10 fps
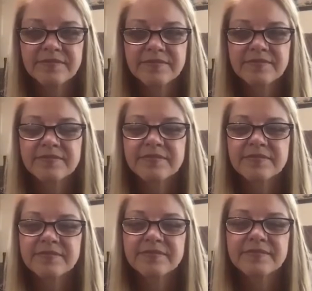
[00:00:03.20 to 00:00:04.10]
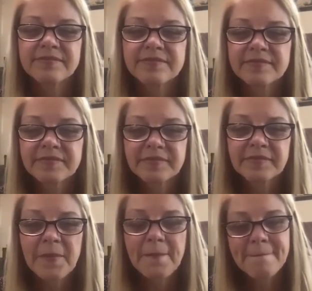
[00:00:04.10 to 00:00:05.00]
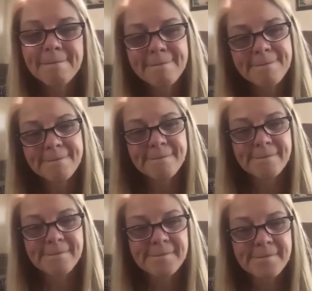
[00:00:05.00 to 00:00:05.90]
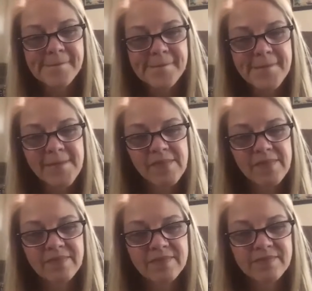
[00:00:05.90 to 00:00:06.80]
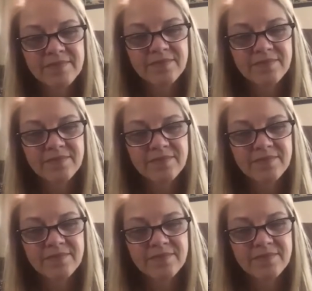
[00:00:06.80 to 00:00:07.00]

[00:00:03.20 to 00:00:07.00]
(not speaking)